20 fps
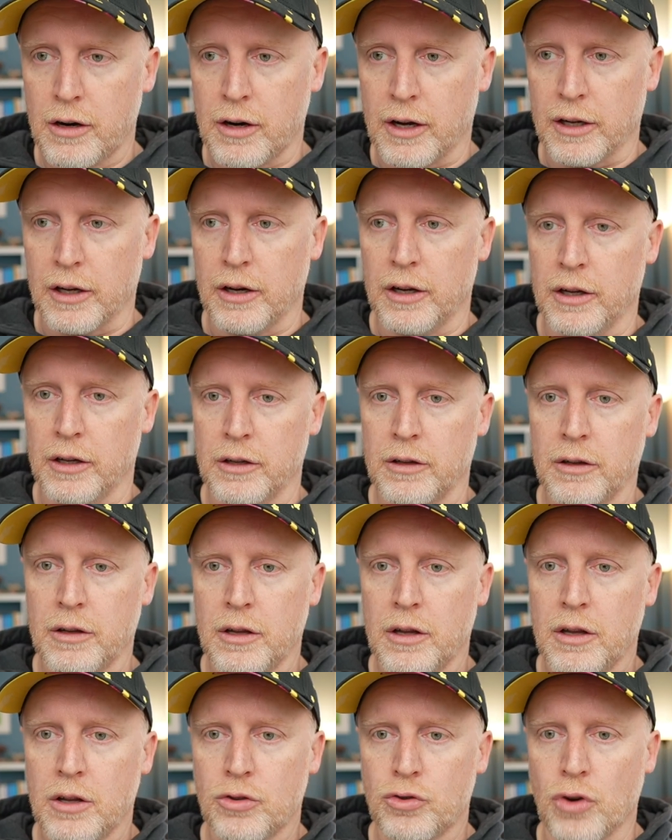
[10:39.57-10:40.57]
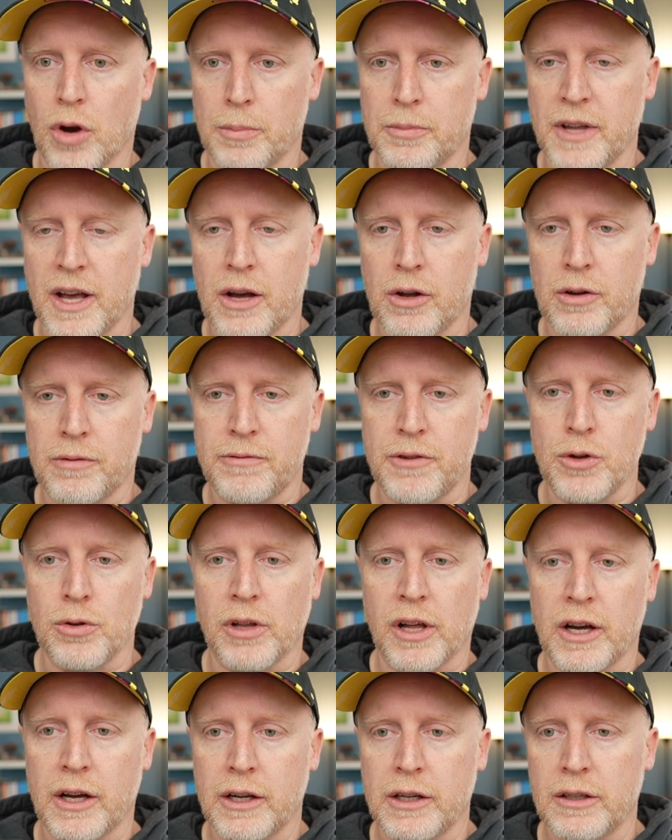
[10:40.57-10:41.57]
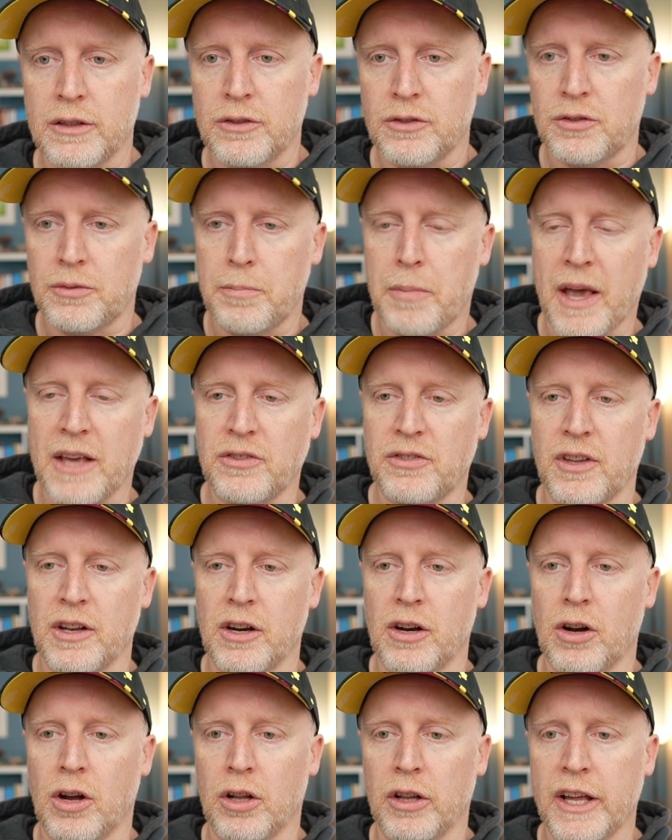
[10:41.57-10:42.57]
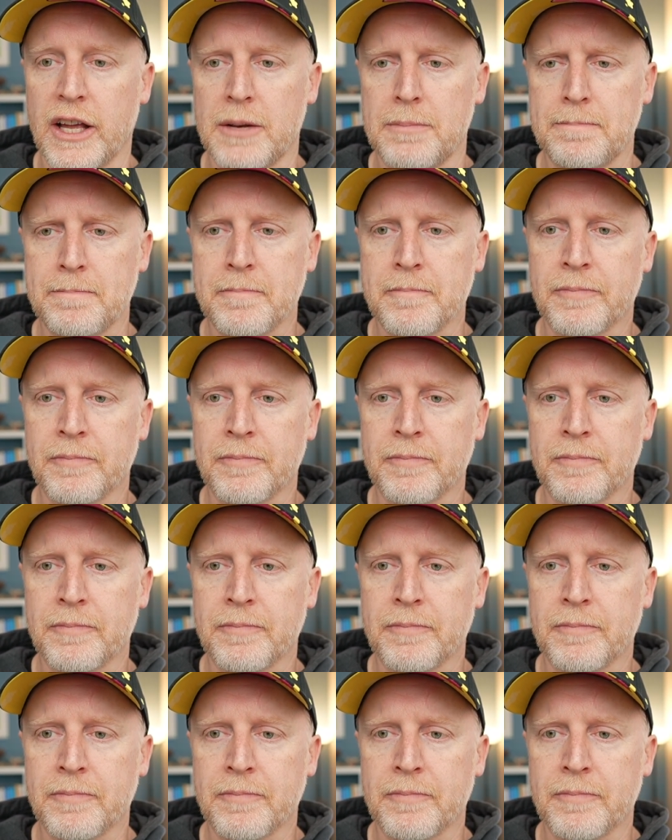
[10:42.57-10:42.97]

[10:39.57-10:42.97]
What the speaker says: I'm going to drop down a few lines, pasting it all in.